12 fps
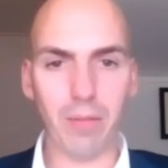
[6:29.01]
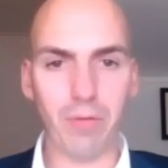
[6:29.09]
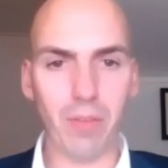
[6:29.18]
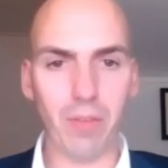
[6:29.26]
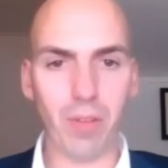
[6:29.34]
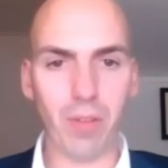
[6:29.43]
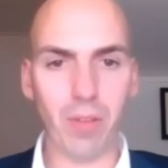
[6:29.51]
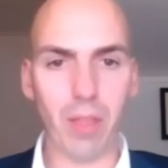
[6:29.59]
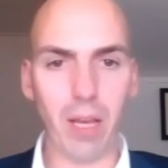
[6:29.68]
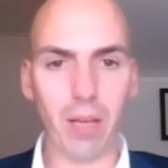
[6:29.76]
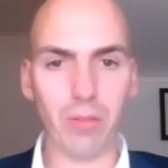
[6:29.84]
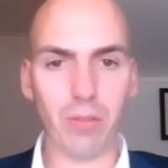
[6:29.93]

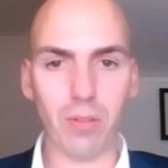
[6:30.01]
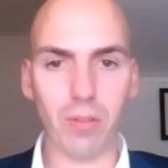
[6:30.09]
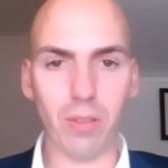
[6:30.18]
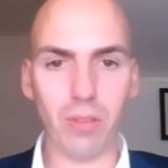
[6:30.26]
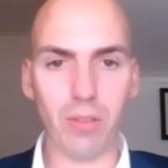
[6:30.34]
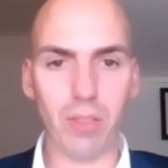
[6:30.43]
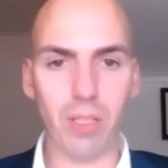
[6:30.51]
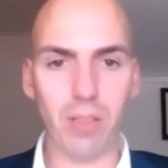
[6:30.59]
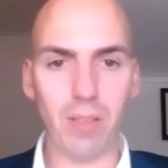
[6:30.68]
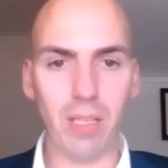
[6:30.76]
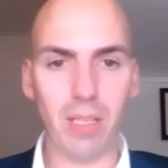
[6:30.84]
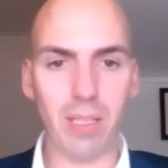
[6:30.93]
50,000
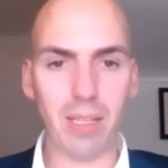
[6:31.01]
GT.